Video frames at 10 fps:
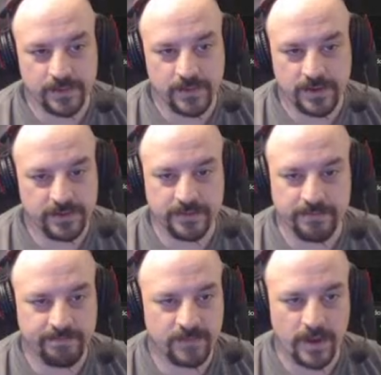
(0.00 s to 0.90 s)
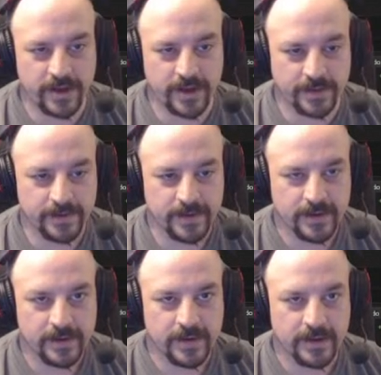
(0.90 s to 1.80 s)
to one of them. Why not?
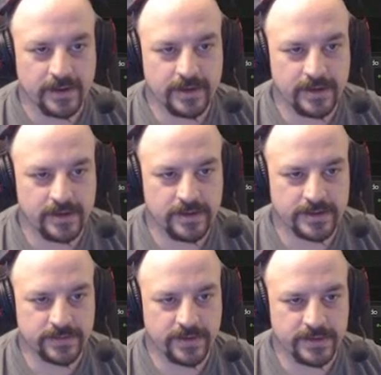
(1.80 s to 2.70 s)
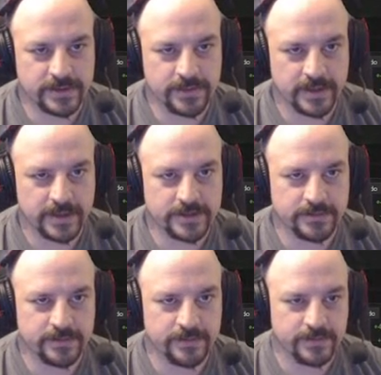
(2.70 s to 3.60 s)
And now let's run the
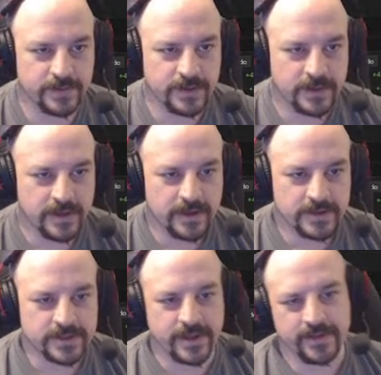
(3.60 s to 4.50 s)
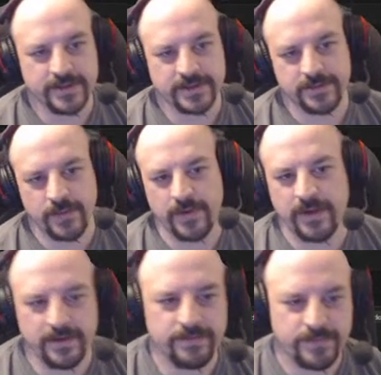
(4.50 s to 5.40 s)
simulation. So now there's
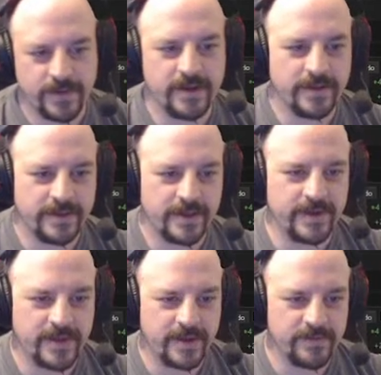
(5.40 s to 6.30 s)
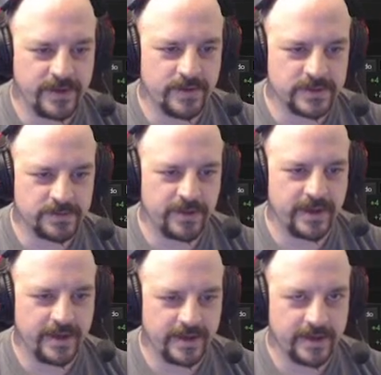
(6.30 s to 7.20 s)
25. Now that video is
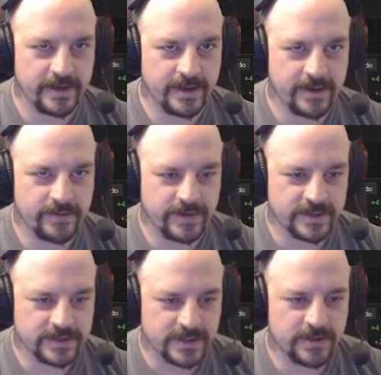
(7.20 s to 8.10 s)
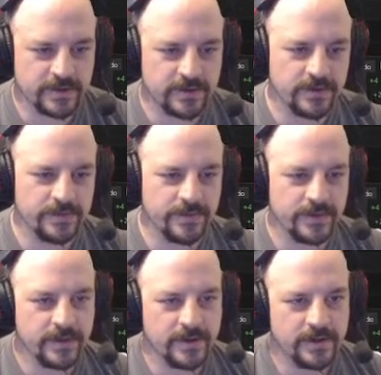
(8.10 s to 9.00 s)
playing on every single
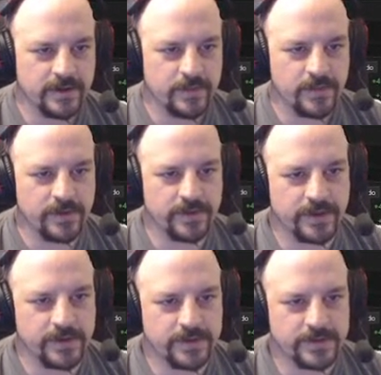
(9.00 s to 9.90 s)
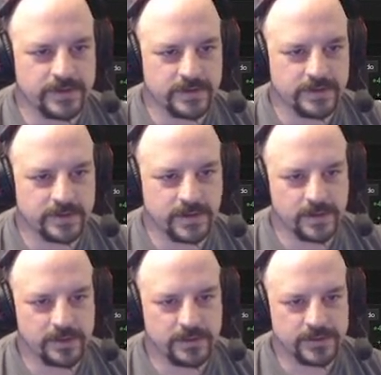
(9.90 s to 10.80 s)
one of those
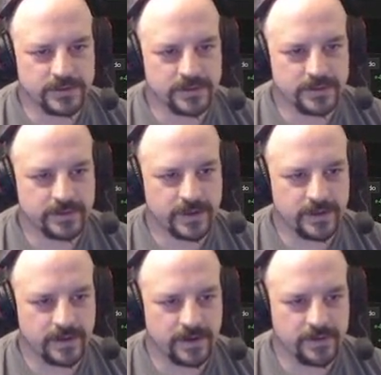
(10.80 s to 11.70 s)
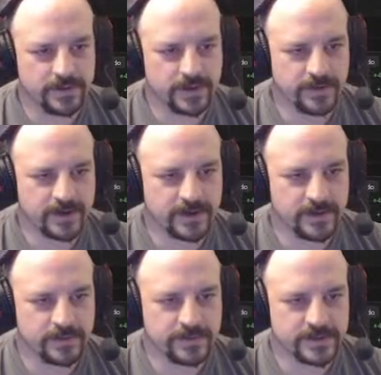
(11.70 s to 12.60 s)
cubes that are all interacting
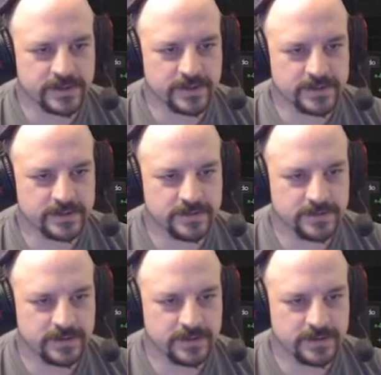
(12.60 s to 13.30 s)
with physics,